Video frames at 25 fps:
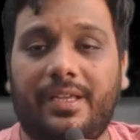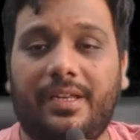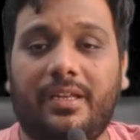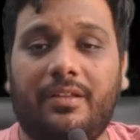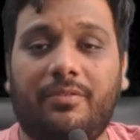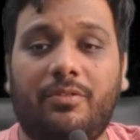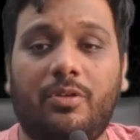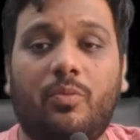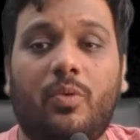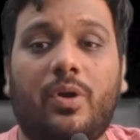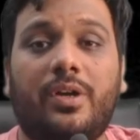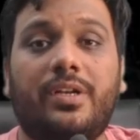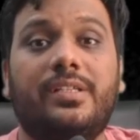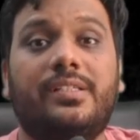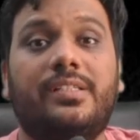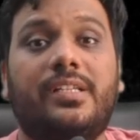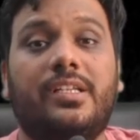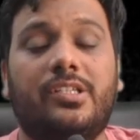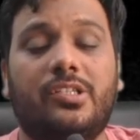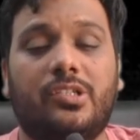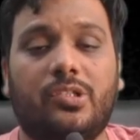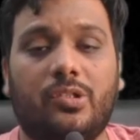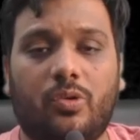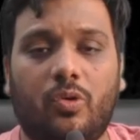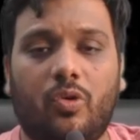review, what is the
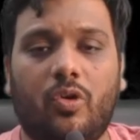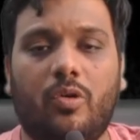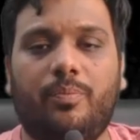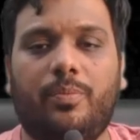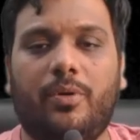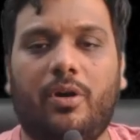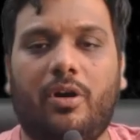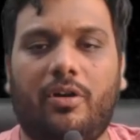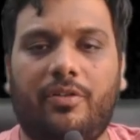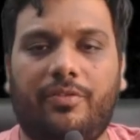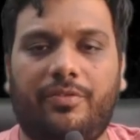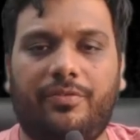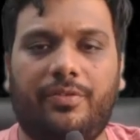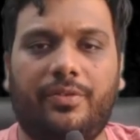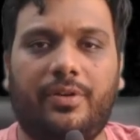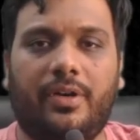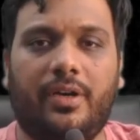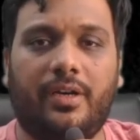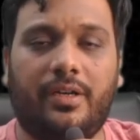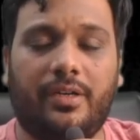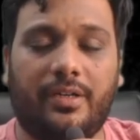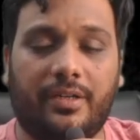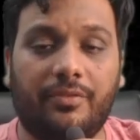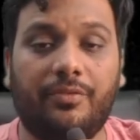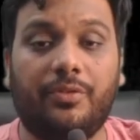scope
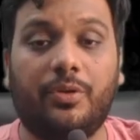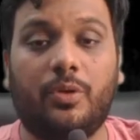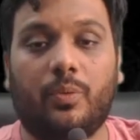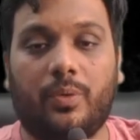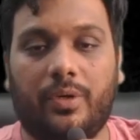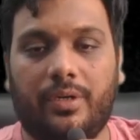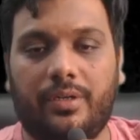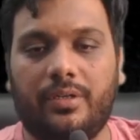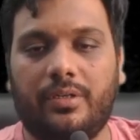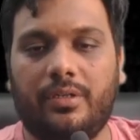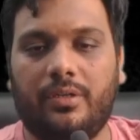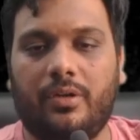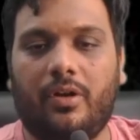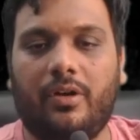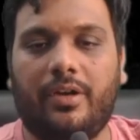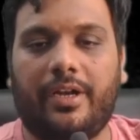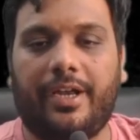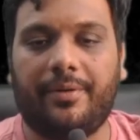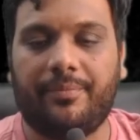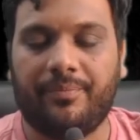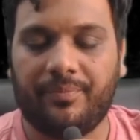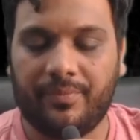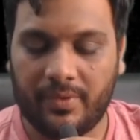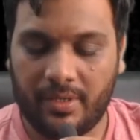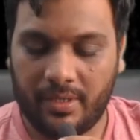of reviewer? All
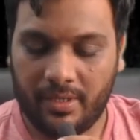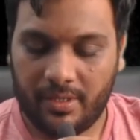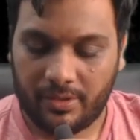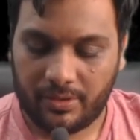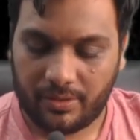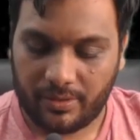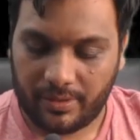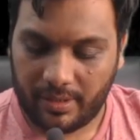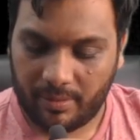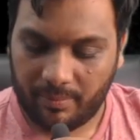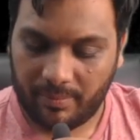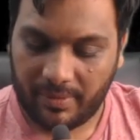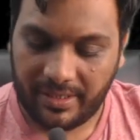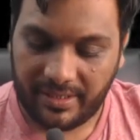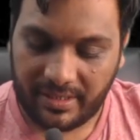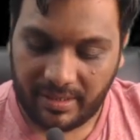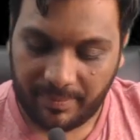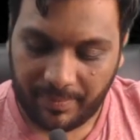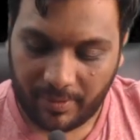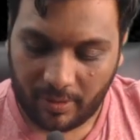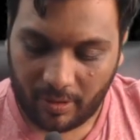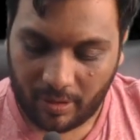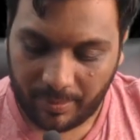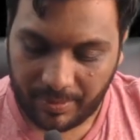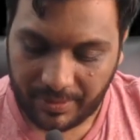right, so there are
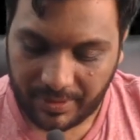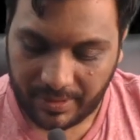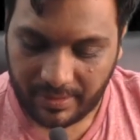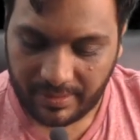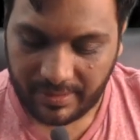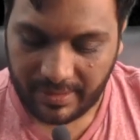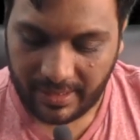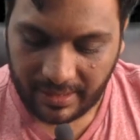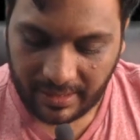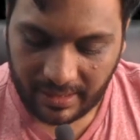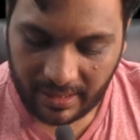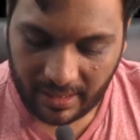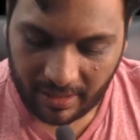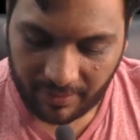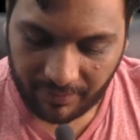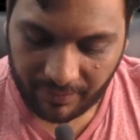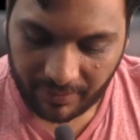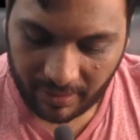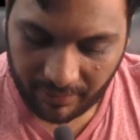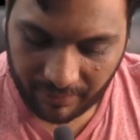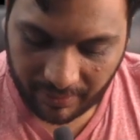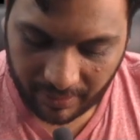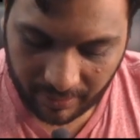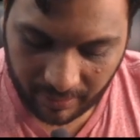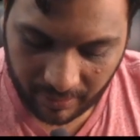multiple options that they have
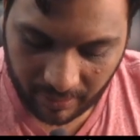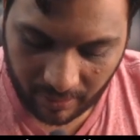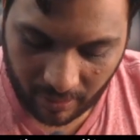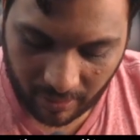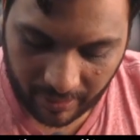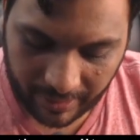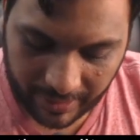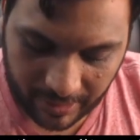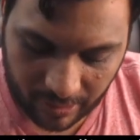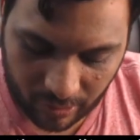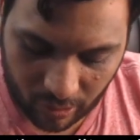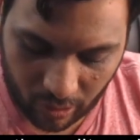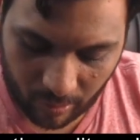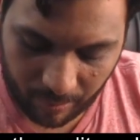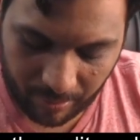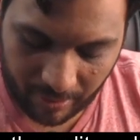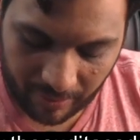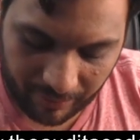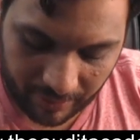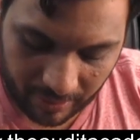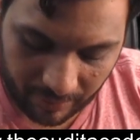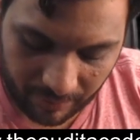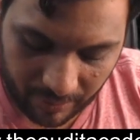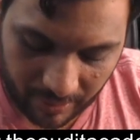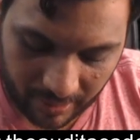given. All right, scope
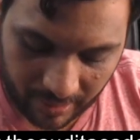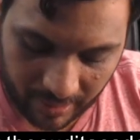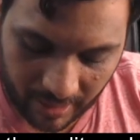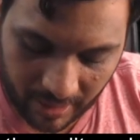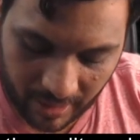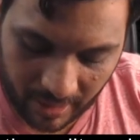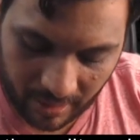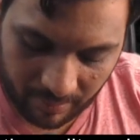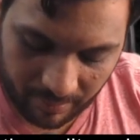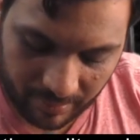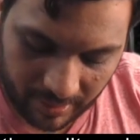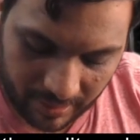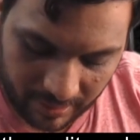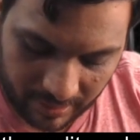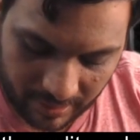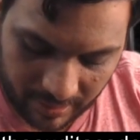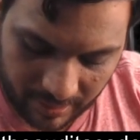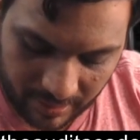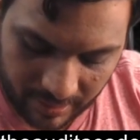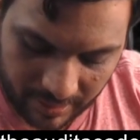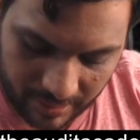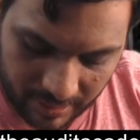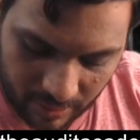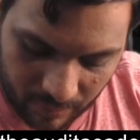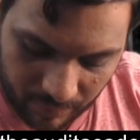of reviewer,
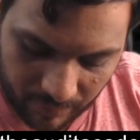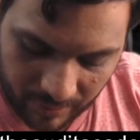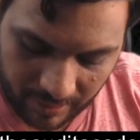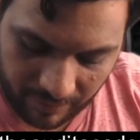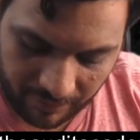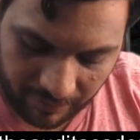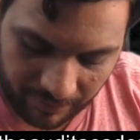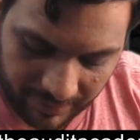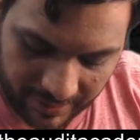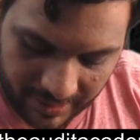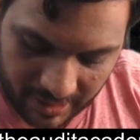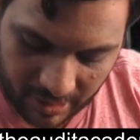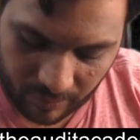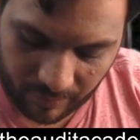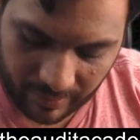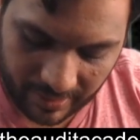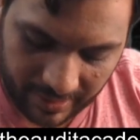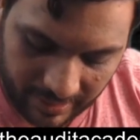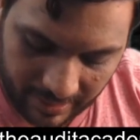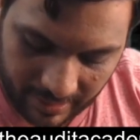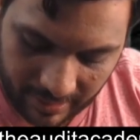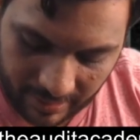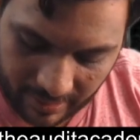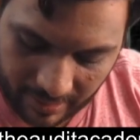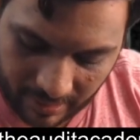but this one fits
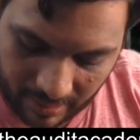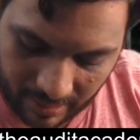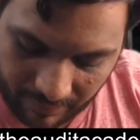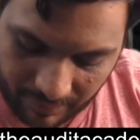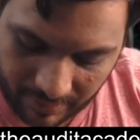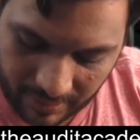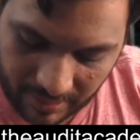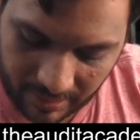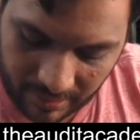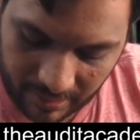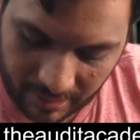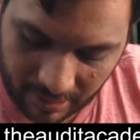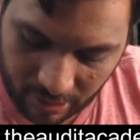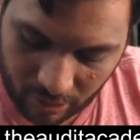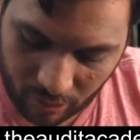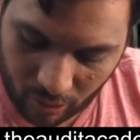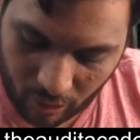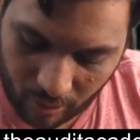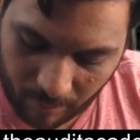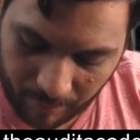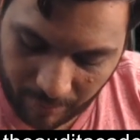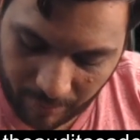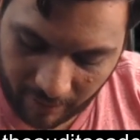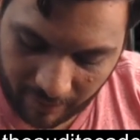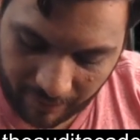very clearly within the
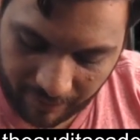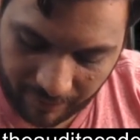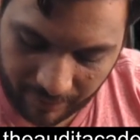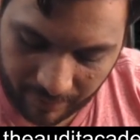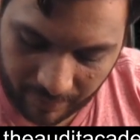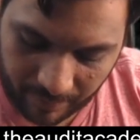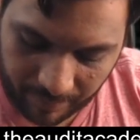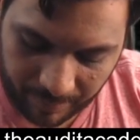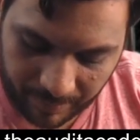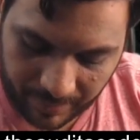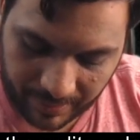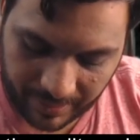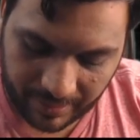scope of